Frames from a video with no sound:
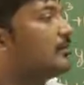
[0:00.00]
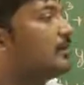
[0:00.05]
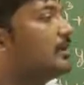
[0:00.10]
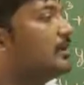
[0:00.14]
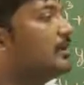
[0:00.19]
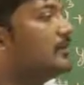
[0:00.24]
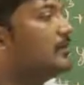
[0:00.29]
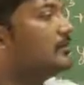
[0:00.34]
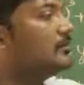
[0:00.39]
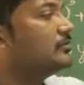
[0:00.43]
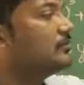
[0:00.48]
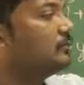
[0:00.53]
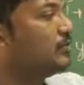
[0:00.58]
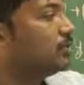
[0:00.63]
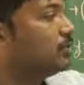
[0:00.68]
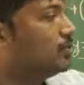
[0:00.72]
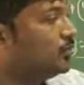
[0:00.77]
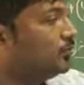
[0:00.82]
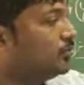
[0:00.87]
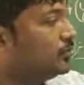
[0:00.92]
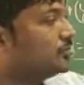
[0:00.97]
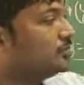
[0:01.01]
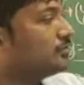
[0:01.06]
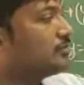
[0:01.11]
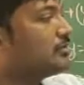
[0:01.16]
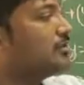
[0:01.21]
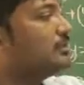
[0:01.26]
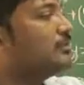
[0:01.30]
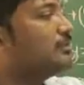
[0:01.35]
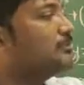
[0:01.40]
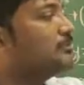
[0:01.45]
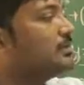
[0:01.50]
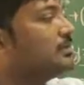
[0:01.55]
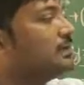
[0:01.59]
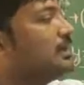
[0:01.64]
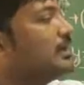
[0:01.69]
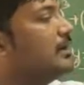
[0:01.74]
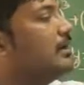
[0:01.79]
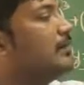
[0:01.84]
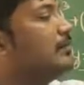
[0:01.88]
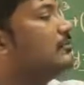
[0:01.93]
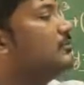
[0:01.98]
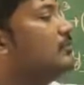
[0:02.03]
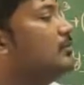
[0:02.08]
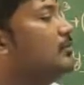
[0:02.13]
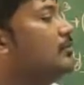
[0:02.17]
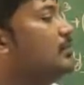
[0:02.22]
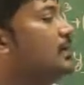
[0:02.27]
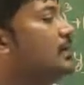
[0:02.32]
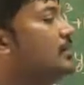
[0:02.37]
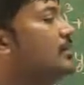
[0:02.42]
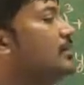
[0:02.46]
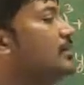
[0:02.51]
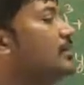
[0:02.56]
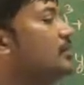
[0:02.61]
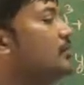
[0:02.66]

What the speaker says: Okay, so 2 we should cube, 3 also y.